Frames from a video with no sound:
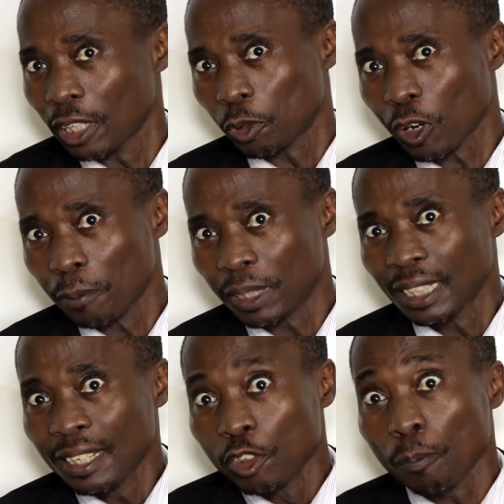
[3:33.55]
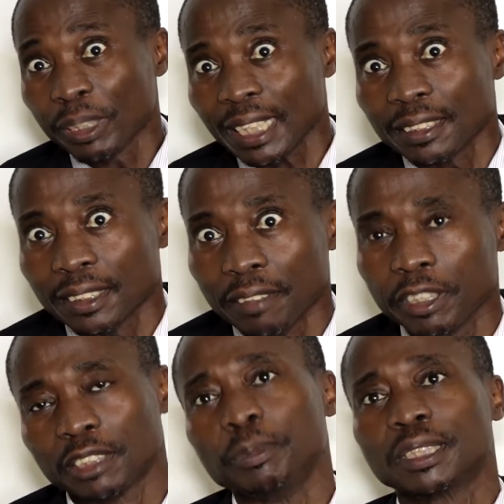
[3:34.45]
requirement. Number 37
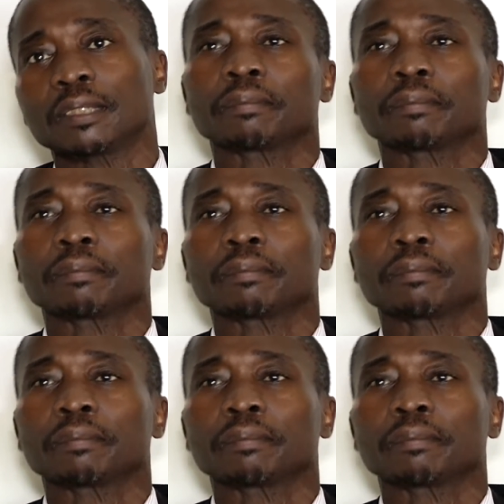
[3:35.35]
is missing.